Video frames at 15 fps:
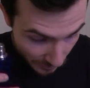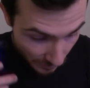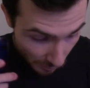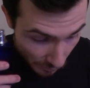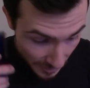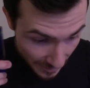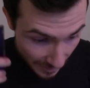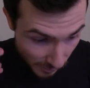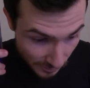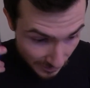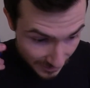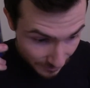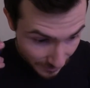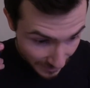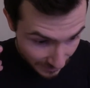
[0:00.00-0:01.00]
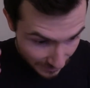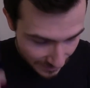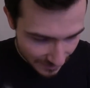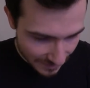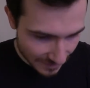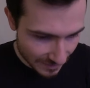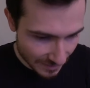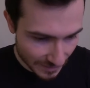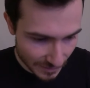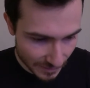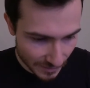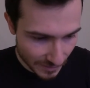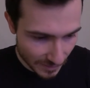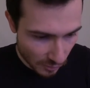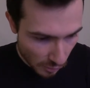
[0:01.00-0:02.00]
knowing how it smells, and I
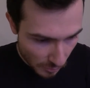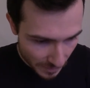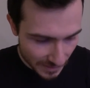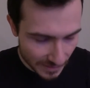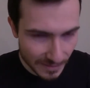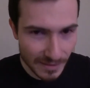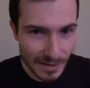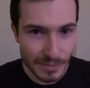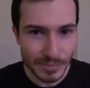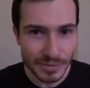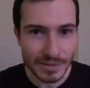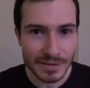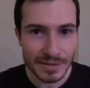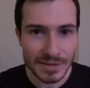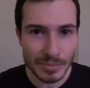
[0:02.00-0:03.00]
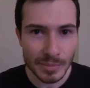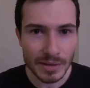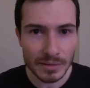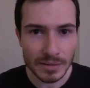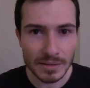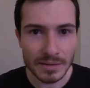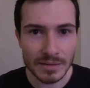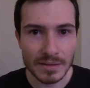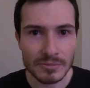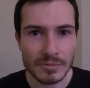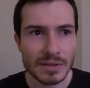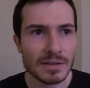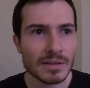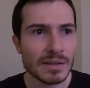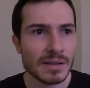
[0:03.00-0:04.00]
opened it up, smelled it, and
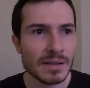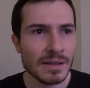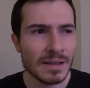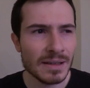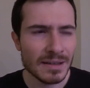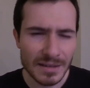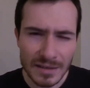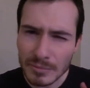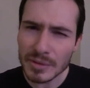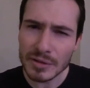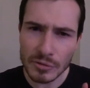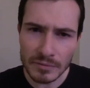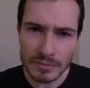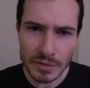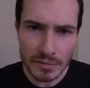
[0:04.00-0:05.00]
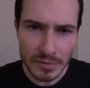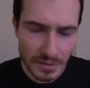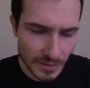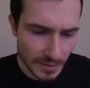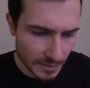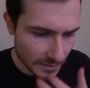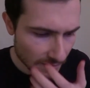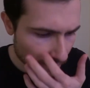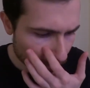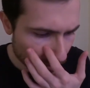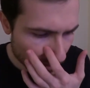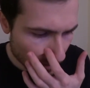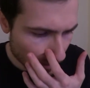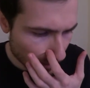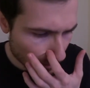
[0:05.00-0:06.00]
was like a little bit confused in the
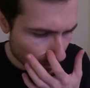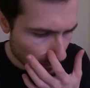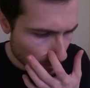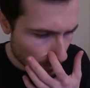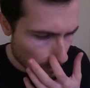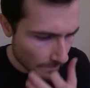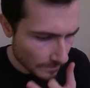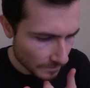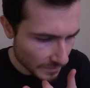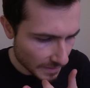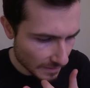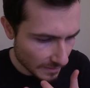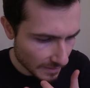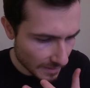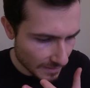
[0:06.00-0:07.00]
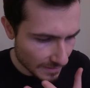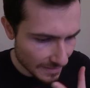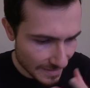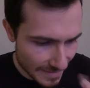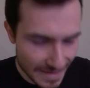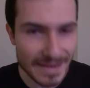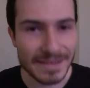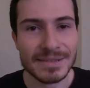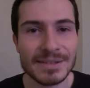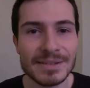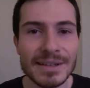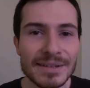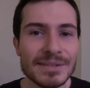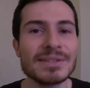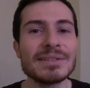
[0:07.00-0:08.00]
beginning. And then, yes,
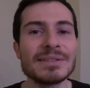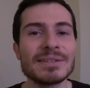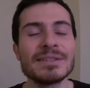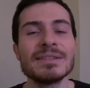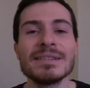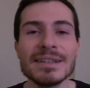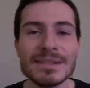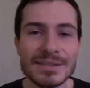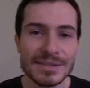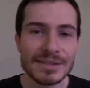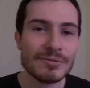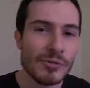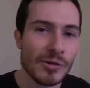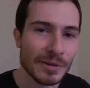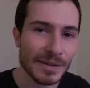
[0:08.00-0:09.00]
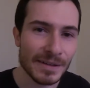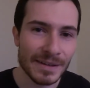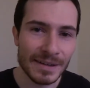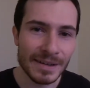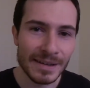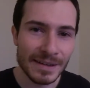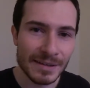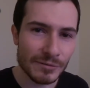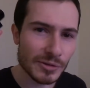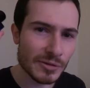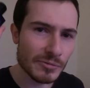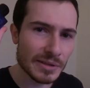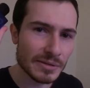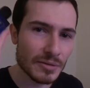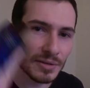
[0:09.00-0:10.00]
that's it. That's the one for the
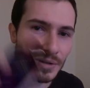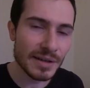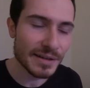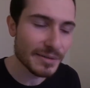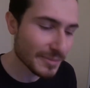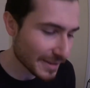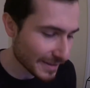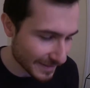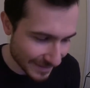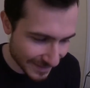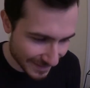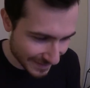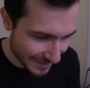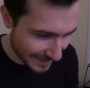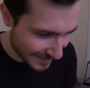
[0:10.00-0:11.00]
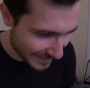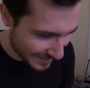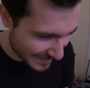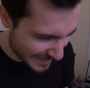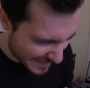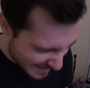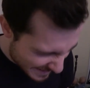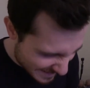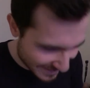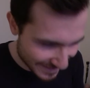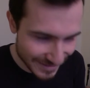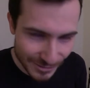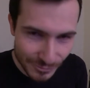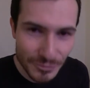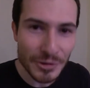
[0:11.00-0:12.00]
winter time, and
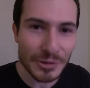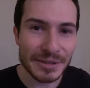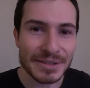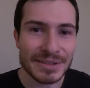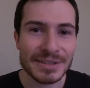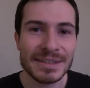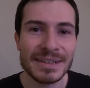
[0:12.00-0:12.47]
yes, it works.